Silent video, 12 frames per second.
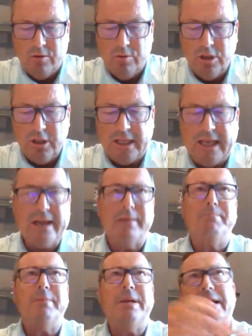really kind of
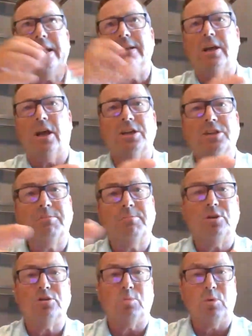meeting the
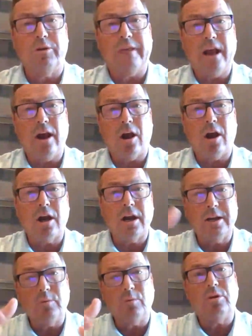customers where they are
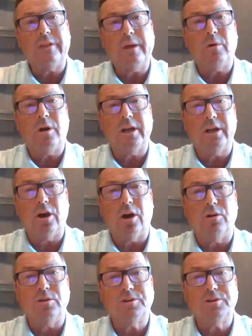and where they want to go.